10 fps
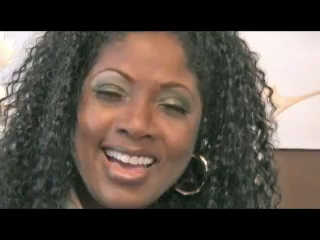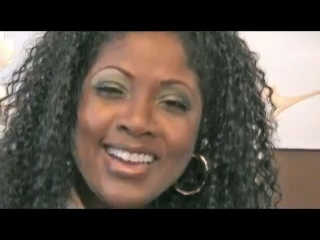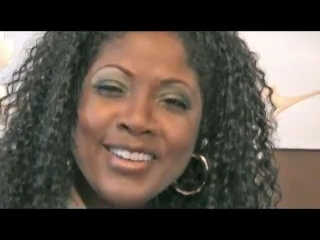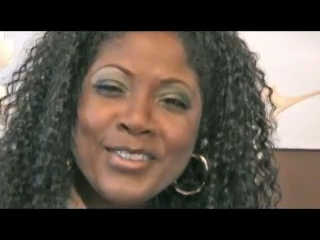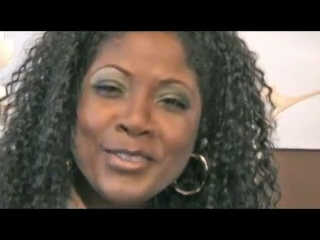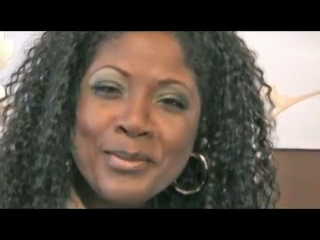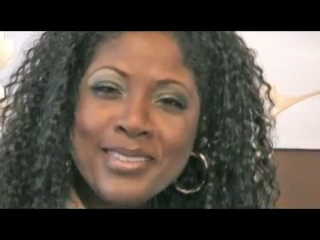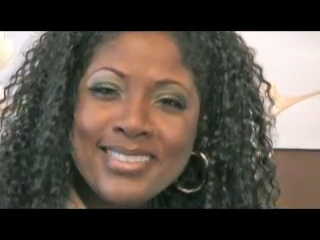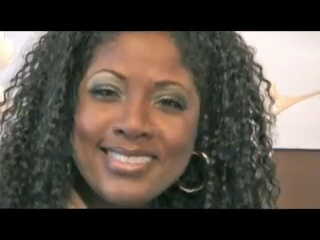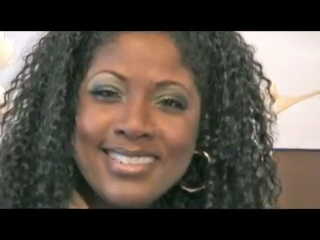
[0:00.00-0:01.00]
Hi YouTube,
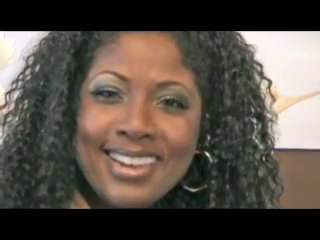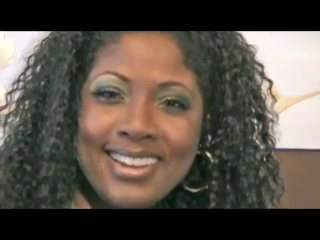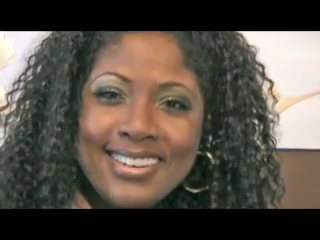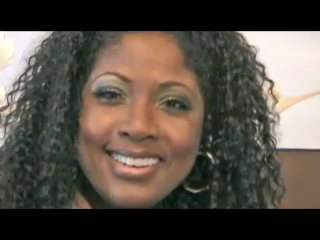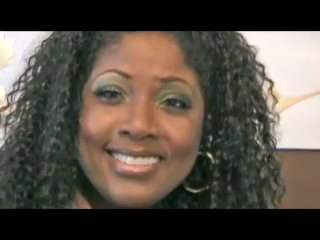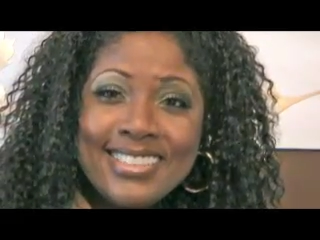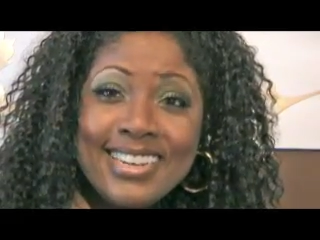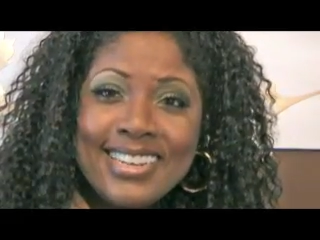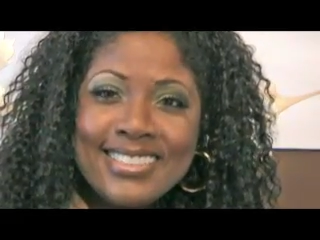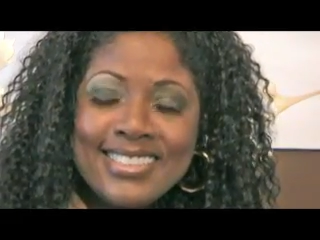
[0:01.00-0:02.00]
this is Candy, and
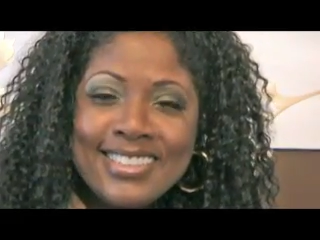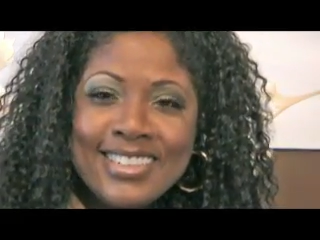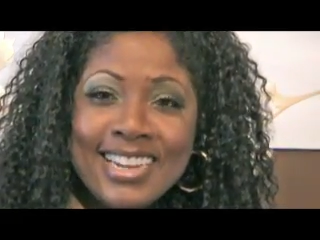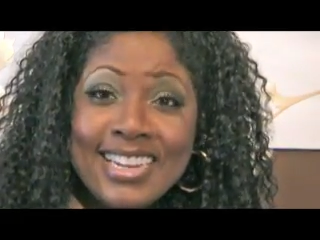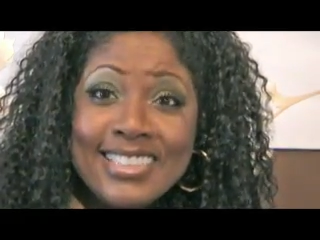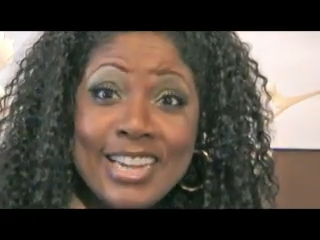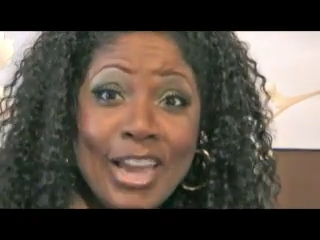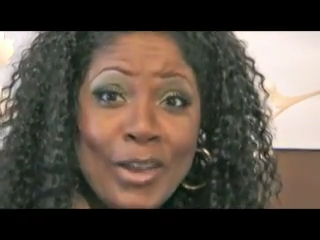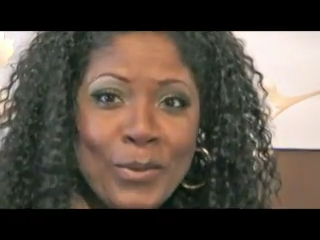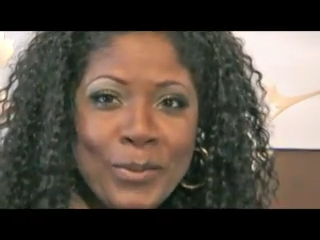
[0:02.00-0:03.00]
today's look is a
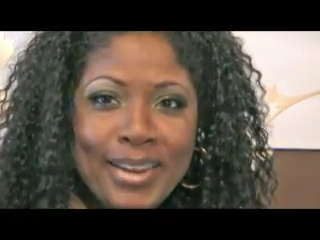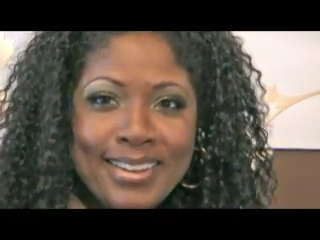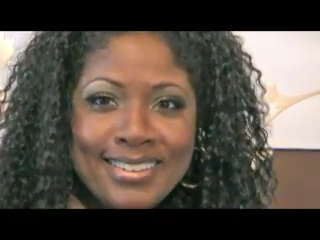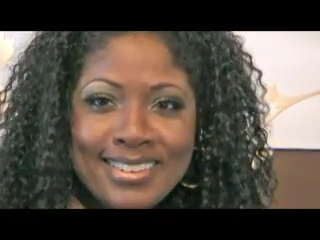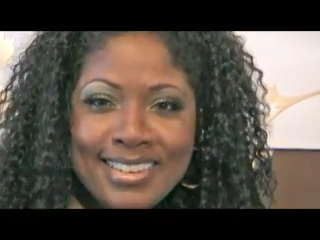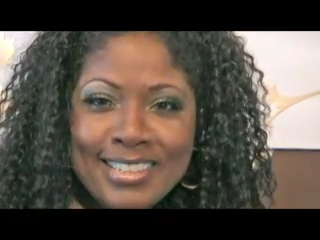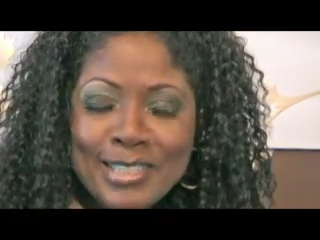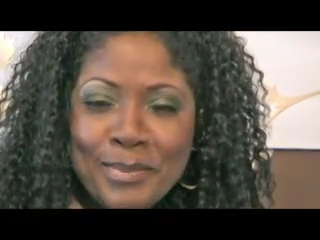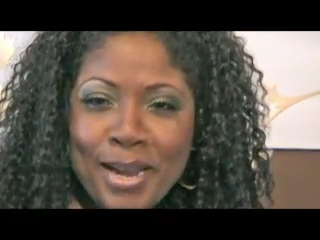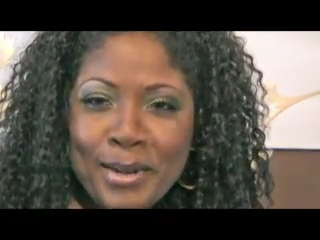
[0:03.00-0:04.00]
green look
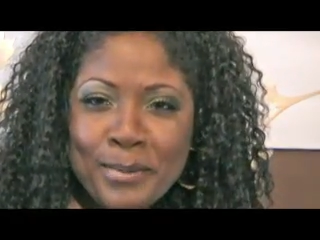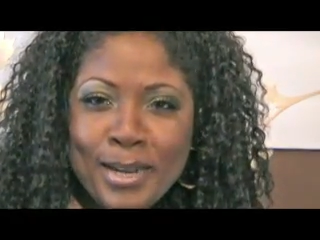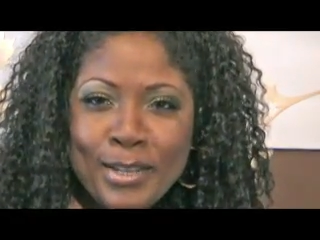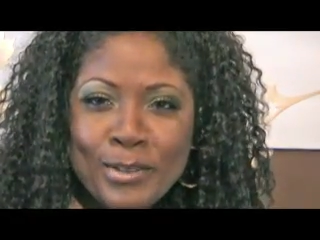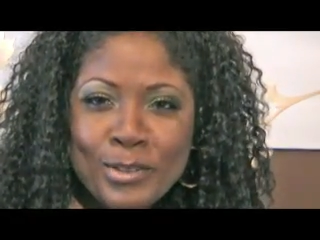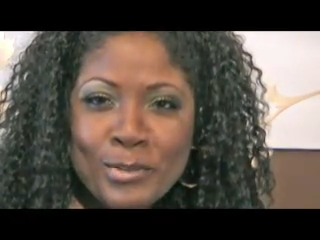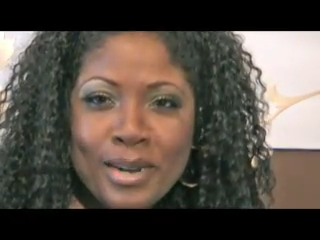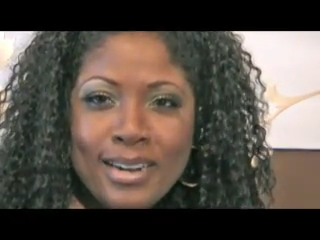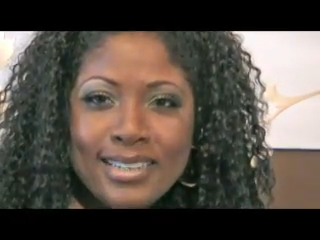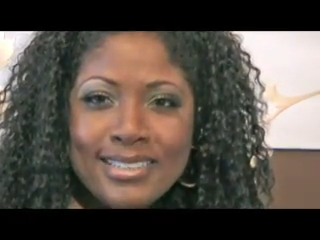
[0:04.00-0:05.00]
inspired by a YouTube
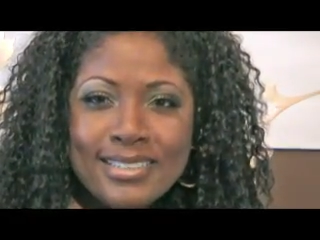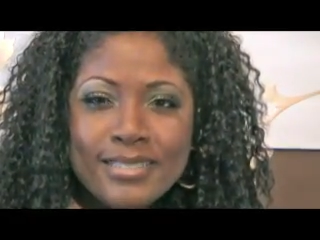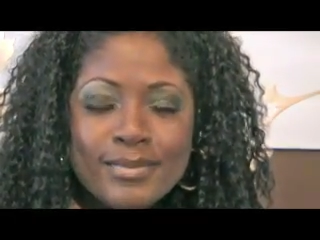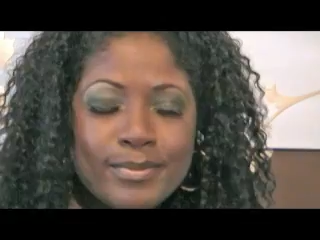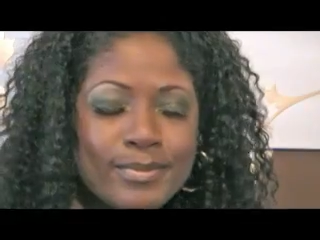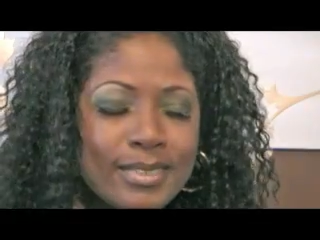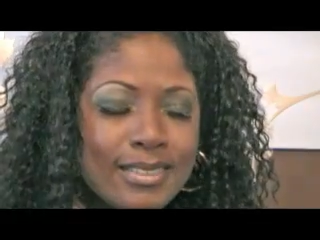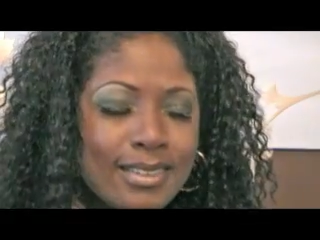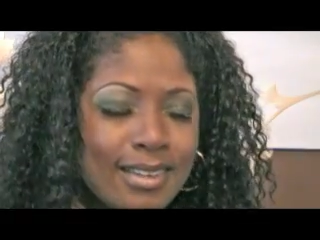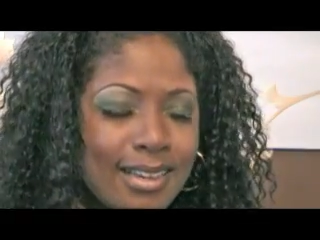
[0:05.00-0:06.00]
artist.
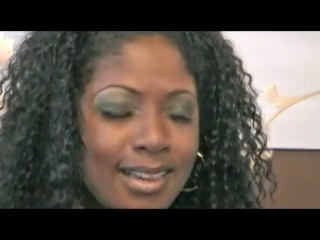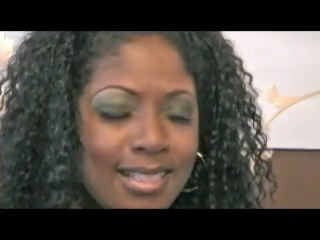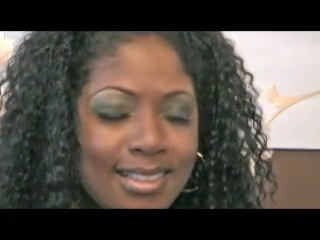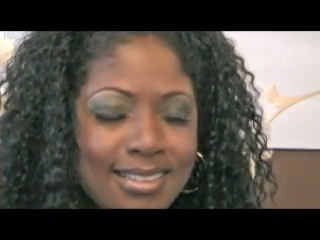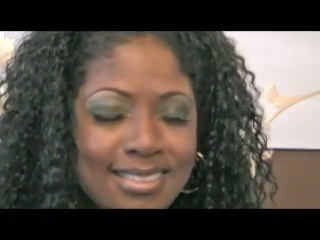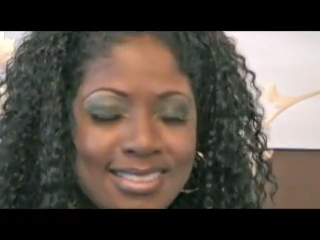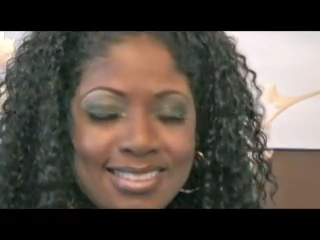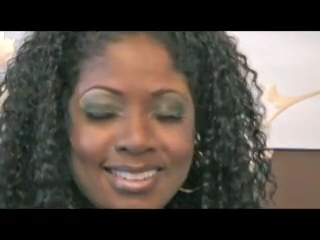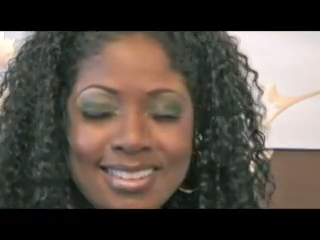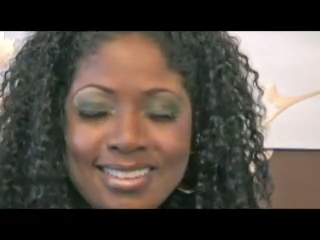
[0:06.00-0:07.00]
And this is
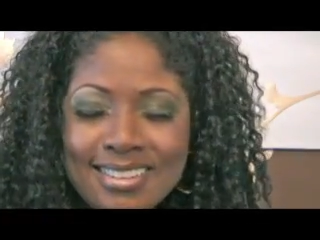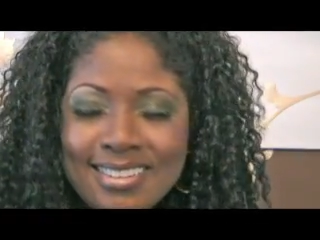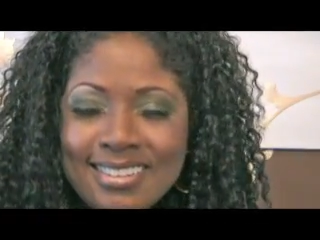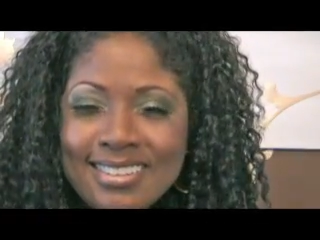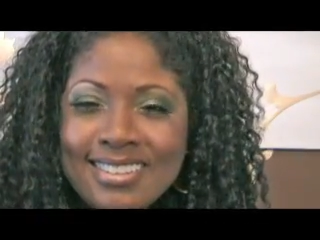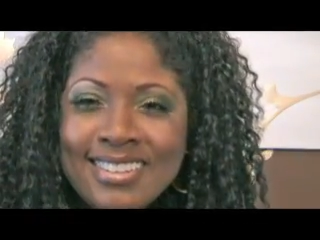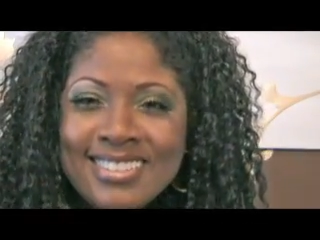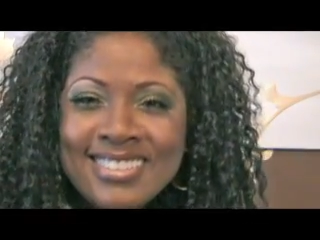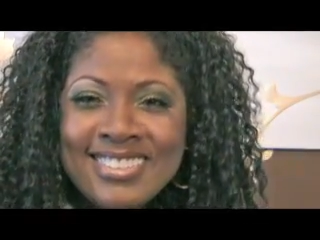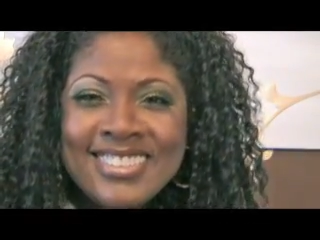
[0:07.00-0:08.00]
the look.
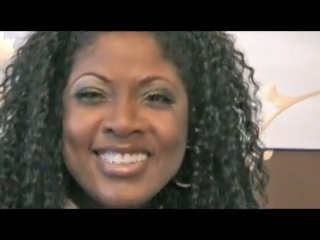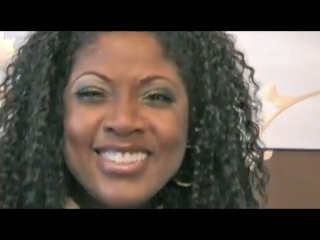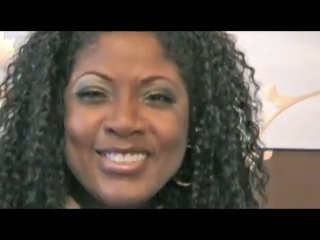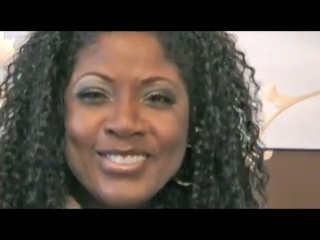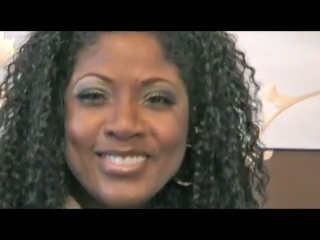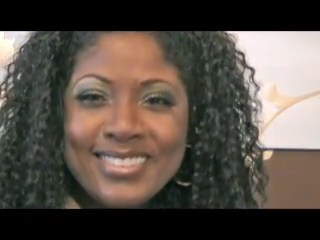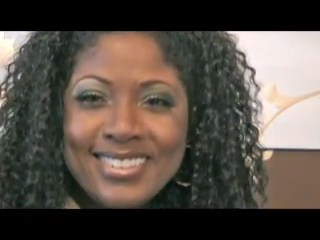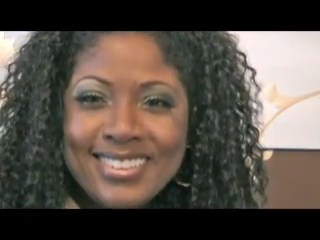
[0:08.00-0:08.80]
Stay tuned.